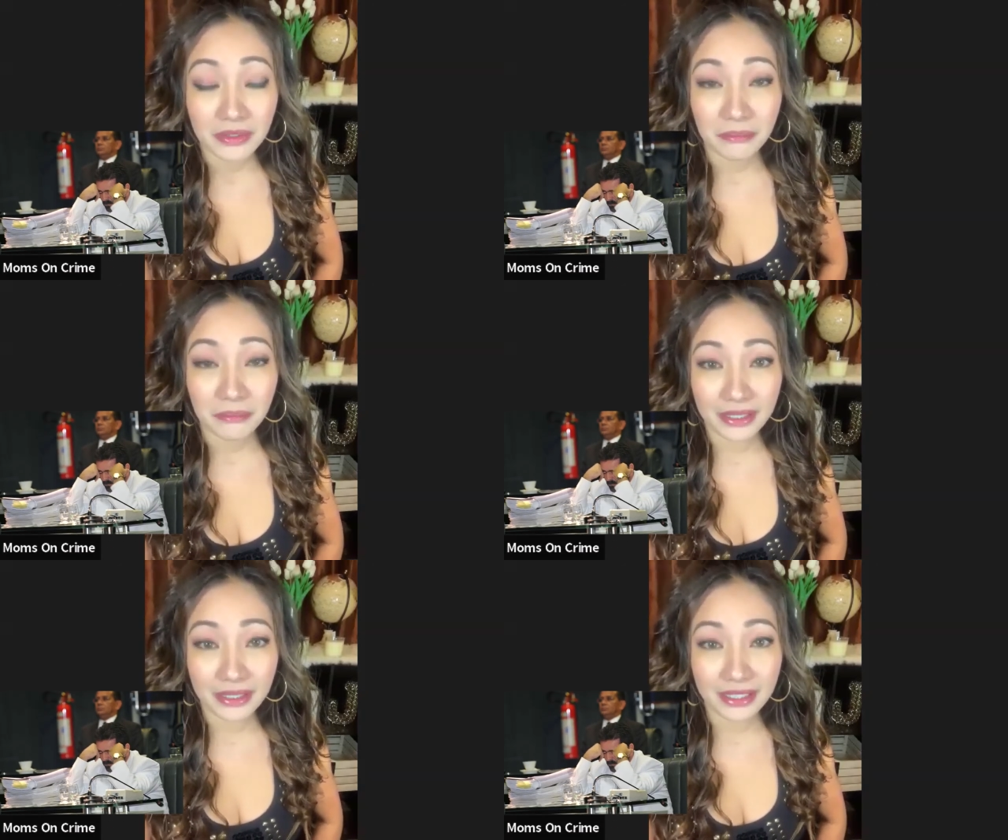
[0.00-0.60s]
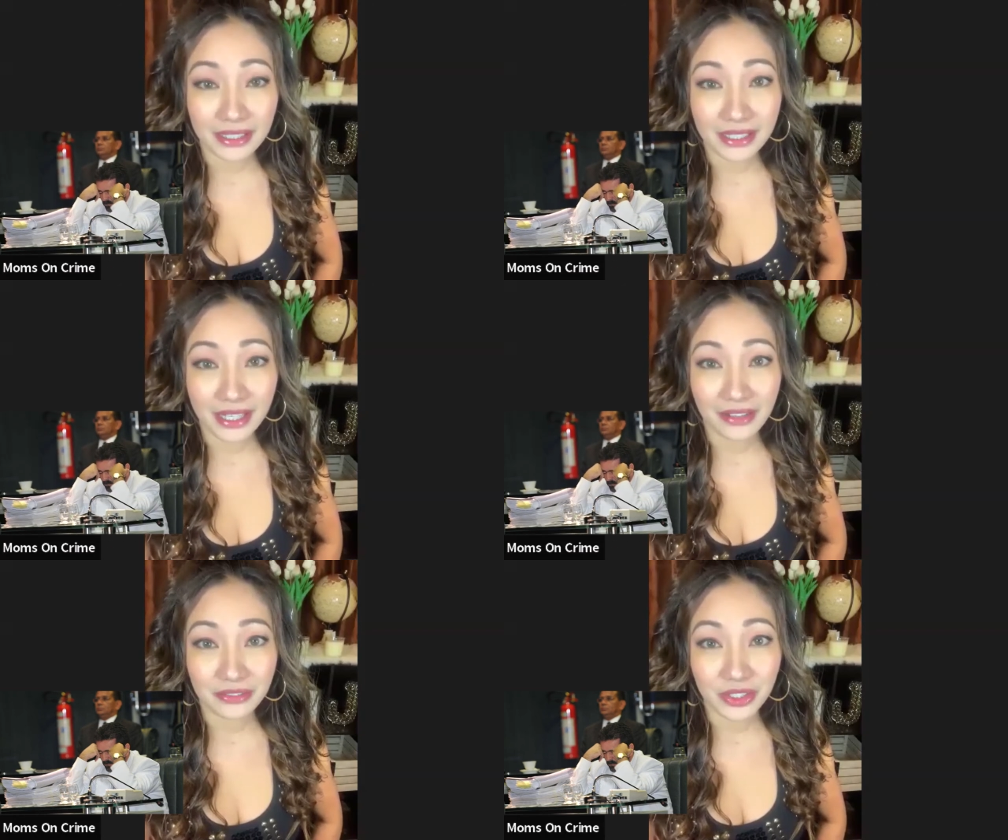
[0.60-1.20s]
But then
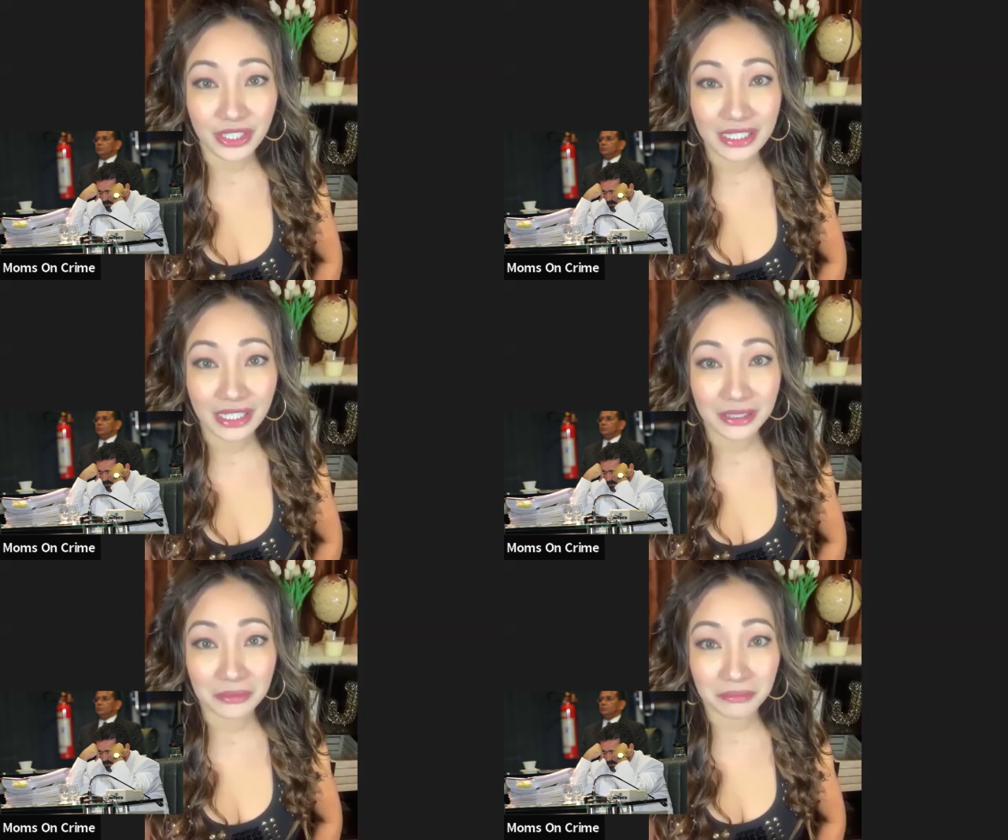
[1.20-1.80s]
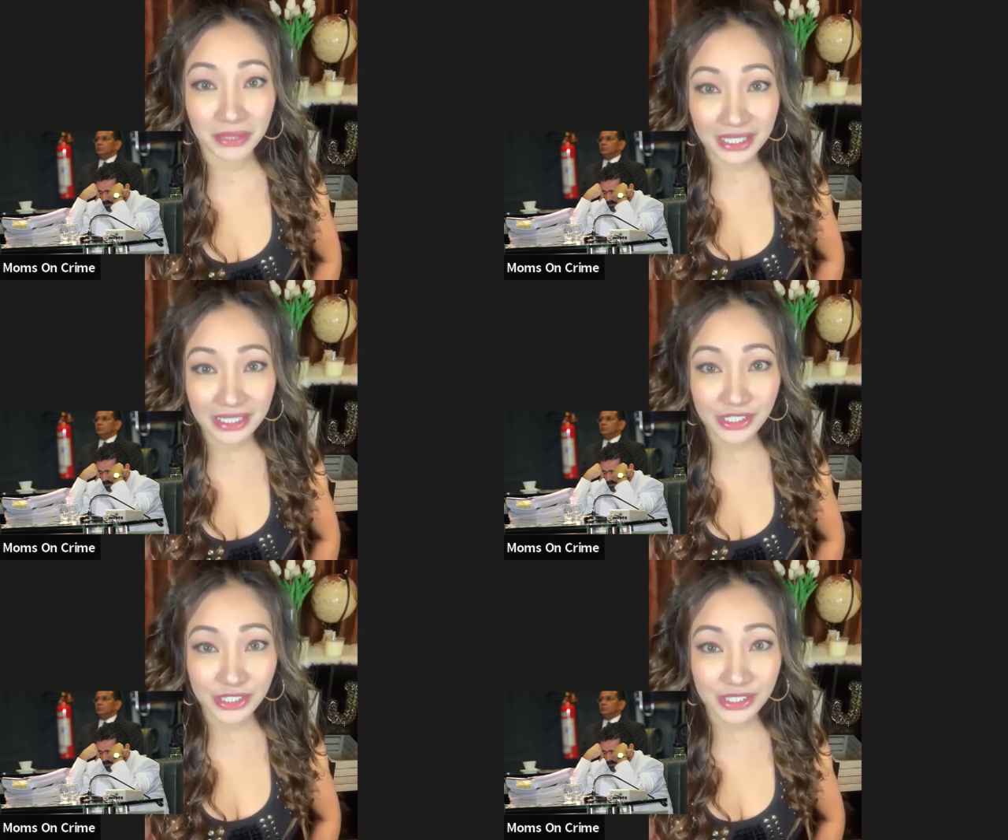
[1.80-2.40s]
after he got
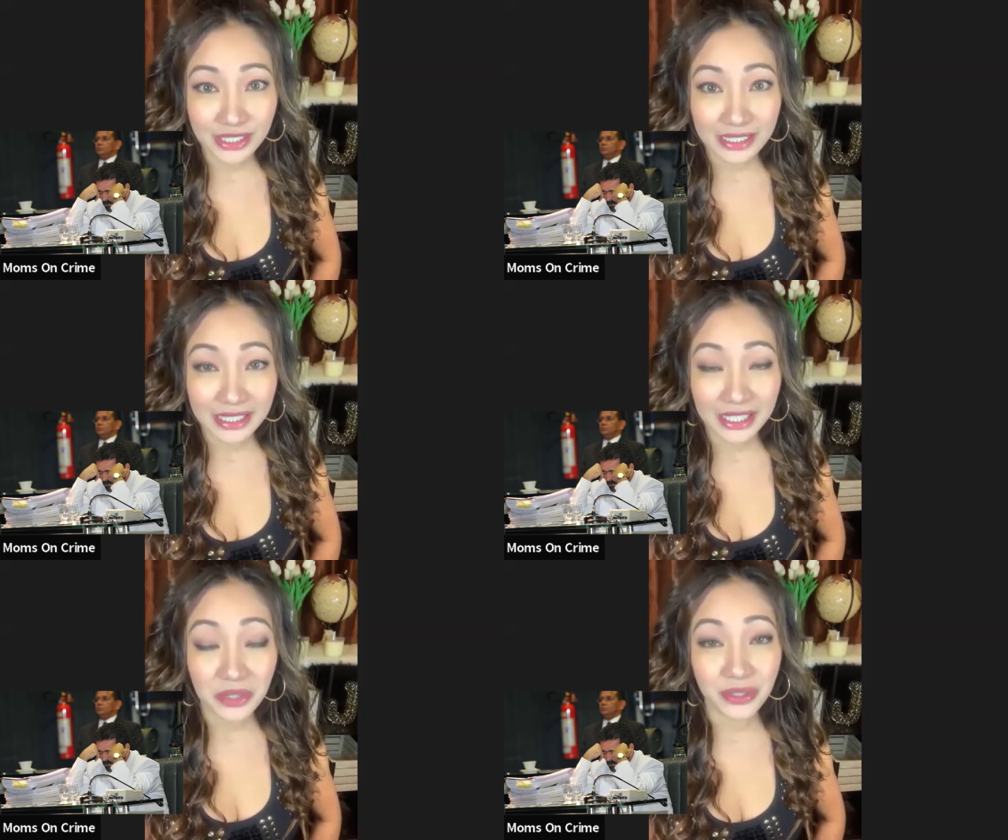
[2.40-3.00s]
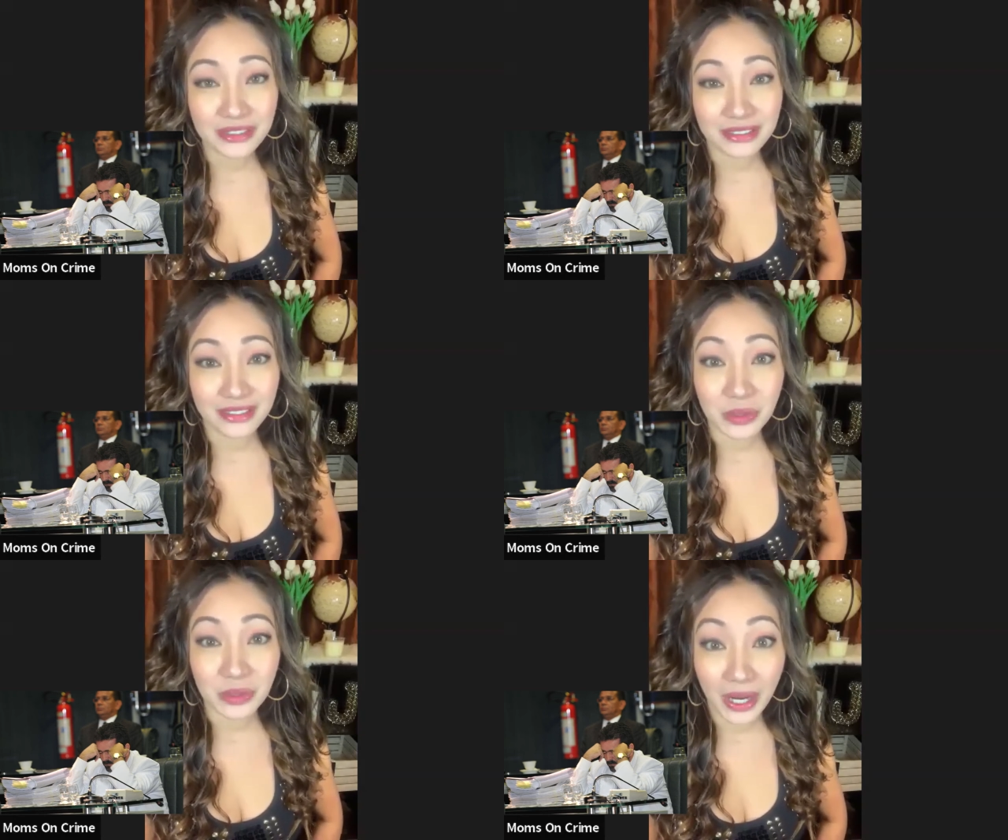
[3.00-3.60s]
impeached, he went
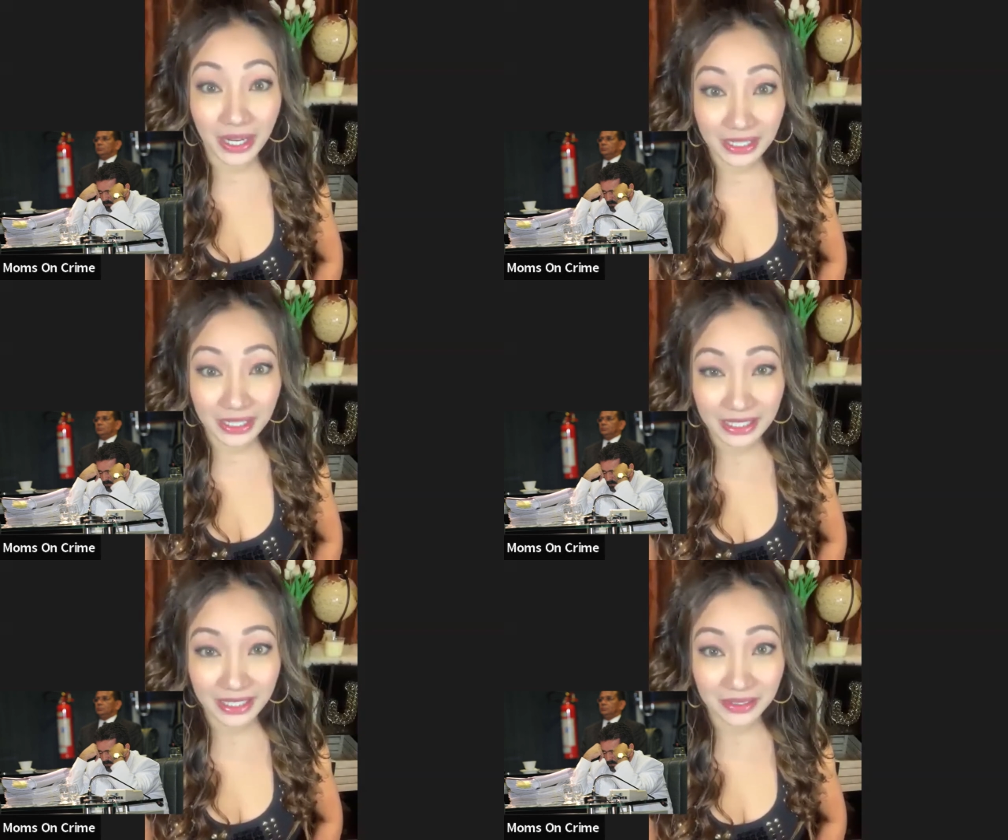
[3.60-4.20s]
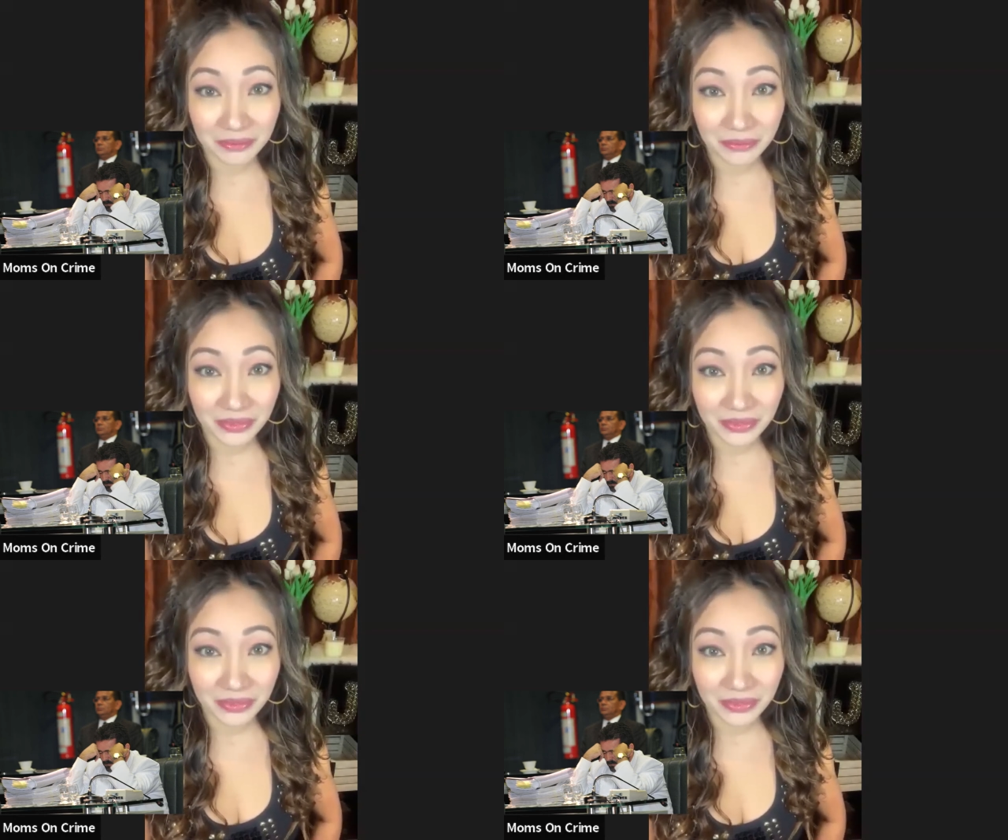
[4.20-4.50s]
into hiding.